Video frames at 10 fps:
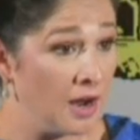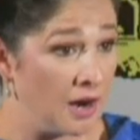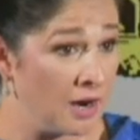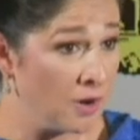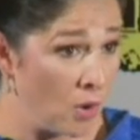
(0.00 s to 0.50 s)

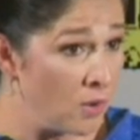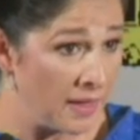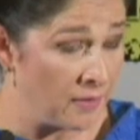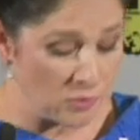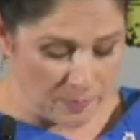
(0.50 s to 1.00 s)
are owed
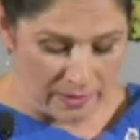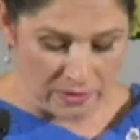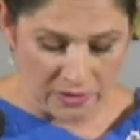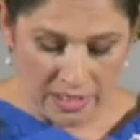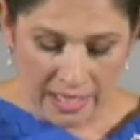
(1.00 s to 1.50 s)
on those
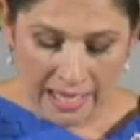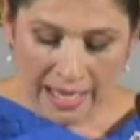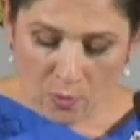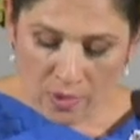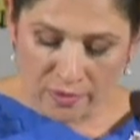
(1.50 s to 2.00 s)
bills,
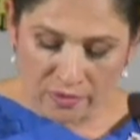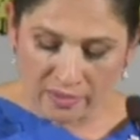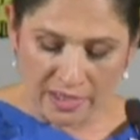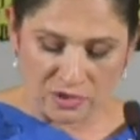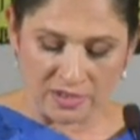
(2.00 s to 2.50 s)
and whether the
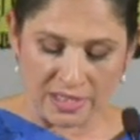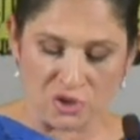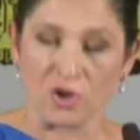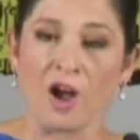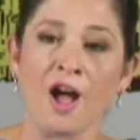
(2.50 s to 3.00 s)

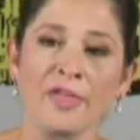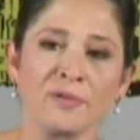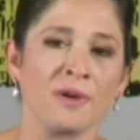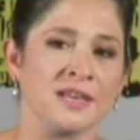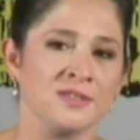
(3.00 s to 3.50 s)
legislature
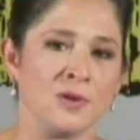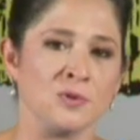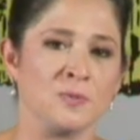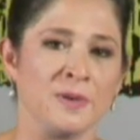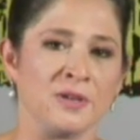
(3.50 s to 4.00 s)
authorized
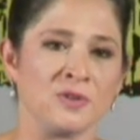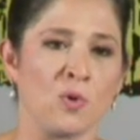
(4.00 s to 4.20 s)
those bills,